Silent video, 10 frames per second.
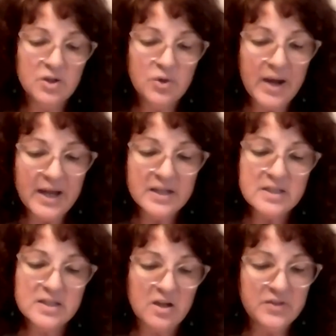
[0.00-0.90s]

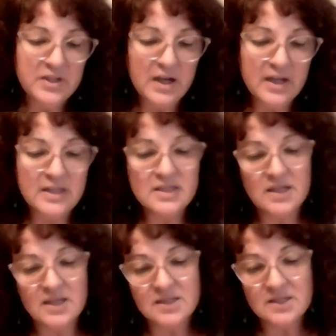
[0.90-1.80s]
Cracks on the ice
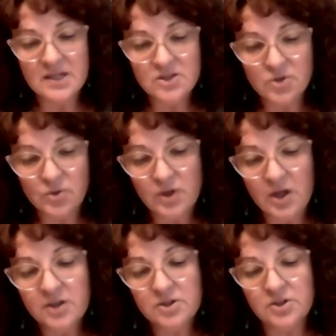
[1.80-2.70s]
as days grow
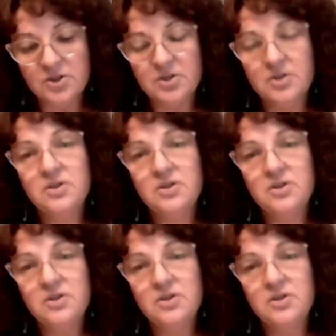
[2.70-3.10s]
longer,